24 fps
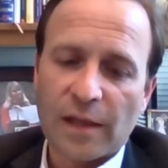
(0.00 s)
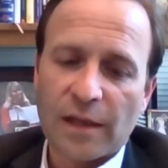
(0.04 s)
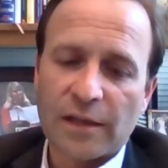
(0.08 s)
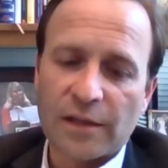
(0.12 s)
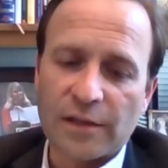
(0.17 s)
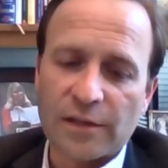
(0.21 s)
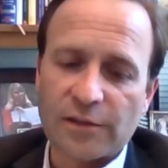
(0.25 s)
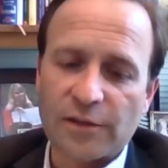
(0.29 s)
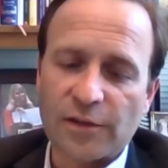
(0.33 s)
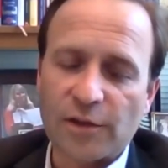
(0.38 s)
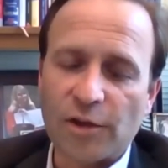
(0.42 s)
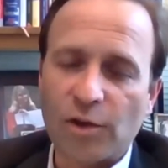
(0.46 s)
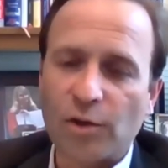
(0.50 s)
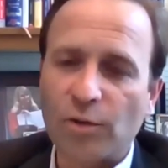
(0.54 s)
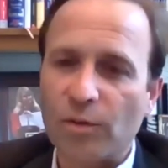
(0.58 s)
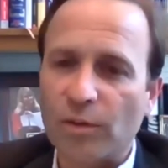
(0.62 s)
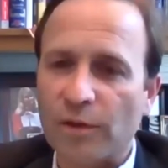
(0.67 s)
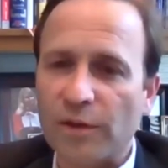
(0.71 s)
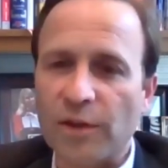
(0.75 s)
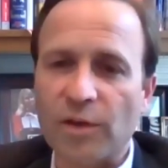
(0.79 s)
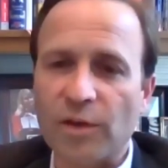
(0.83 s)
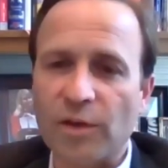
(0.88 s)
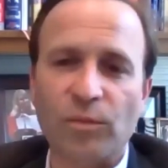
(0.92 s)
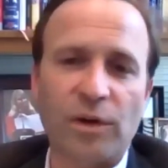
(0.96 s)
lower
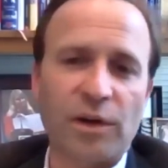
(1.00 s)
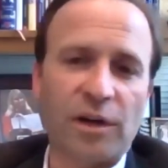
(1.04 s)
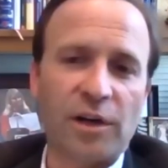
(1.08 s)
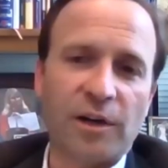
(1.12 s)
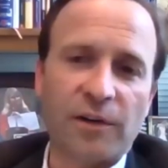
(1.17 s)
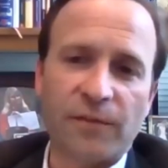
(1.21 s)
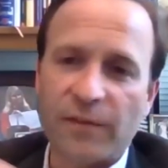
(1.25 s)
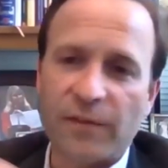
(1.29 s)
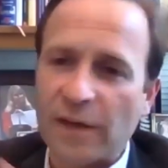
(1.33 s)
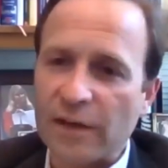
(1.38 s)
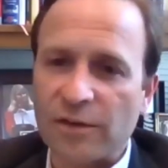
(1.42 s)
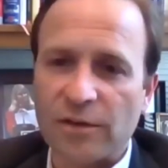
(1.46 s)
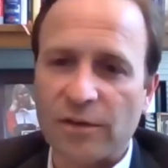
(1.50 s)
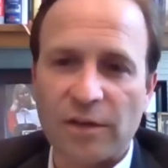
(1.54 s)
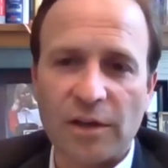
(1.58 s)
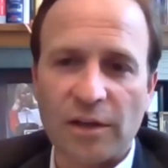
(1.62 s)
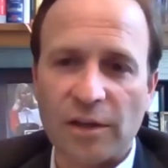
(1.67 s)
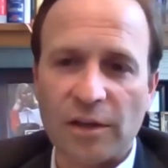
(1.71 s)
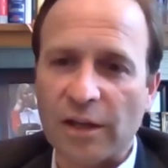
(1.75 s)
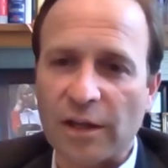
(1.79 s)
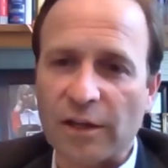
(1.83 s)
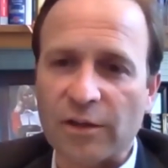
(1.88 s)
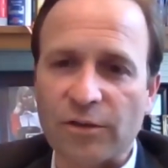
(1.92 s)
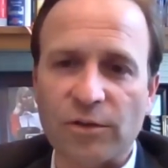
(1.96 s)
than what an
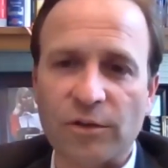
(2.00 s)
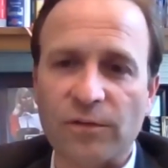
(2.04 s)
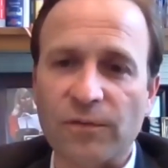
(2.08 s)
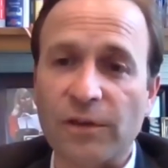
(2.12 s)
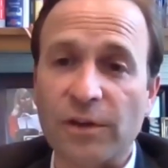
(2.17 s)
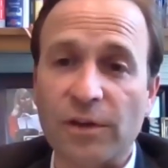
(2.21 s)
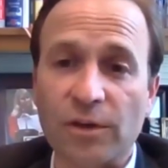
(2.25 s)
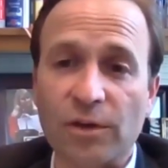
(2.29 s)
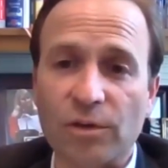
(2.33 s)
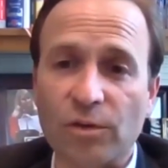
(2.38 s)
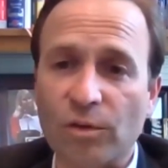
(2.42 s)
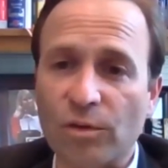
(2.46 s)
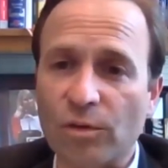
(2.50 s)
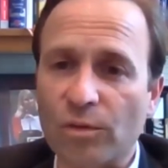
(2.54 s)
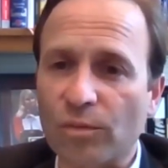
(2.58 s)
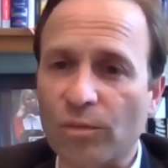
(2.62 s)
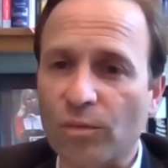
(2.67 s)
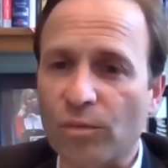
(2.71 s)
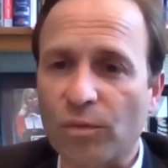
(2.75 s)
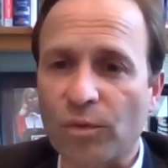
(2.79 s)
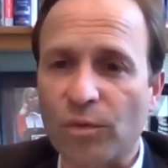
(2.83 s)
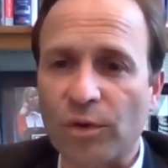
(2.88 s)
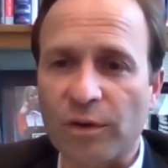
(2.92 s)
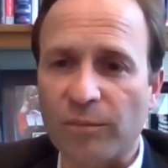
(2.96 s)
electric
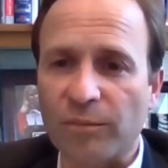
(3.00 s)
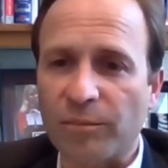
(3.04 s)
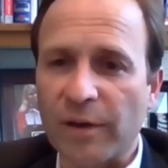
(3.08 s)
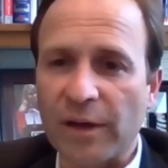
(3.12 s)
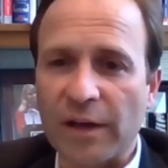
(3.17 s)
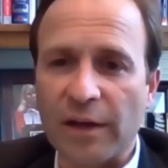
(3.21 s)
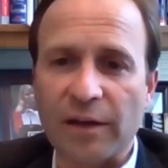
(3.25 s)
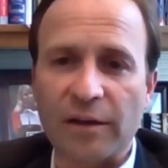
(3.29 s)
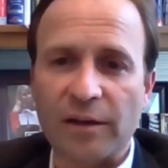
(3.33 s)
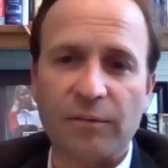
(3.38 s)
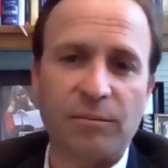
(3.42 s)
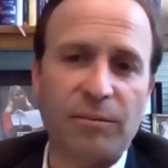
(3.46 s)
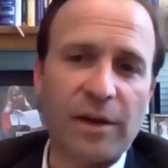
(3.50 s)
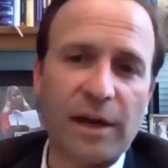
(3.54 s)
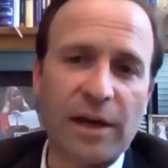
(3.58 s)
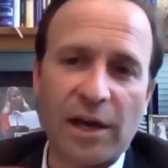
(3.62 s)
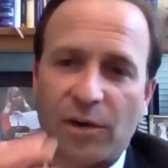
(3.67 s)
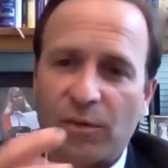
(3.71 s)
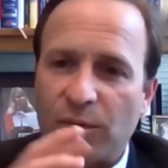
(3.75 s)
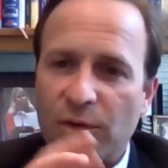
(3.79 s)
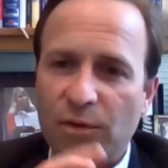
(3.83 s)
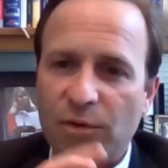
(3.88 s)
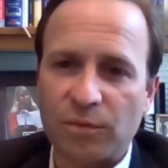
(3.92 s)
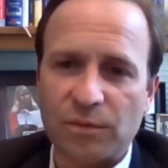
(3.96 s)
vehicle would have been
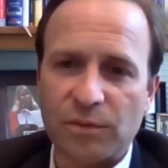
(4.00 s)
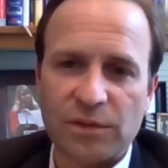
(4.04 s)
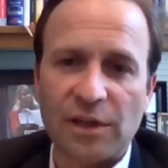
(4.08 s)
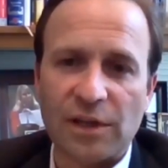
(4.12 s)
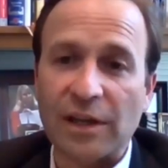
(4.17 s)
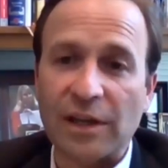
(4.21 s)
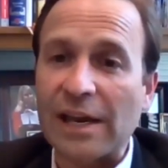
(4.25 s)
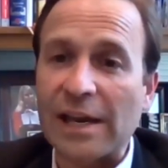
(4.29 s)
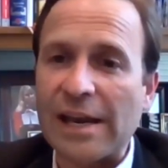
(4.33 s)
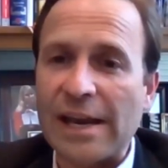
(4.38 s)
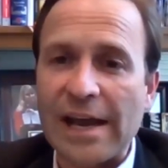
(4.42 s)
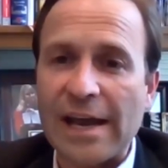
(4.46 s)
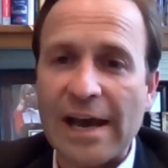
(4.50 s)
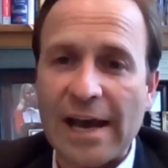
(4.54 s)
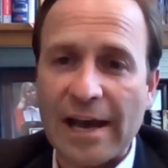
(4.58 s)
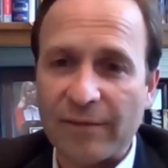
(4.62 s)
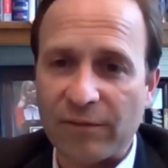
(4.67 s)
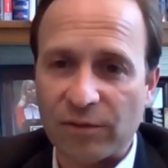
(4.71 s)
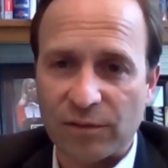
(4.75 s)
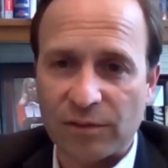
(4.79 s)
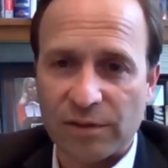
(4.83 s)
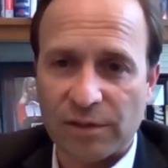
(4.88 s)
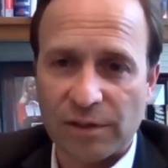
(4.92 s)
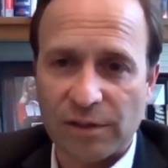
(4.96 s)
back when it was like a
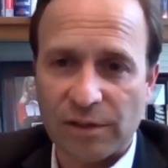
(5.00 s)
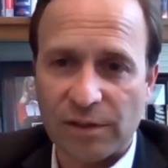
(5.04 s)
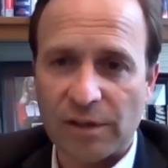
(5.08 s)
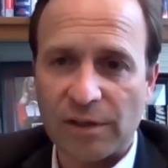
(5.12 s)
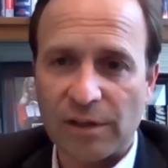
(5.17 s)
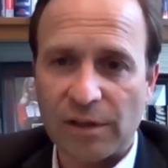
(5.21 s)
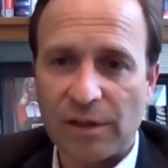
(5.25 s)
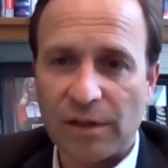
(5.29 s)
novelty.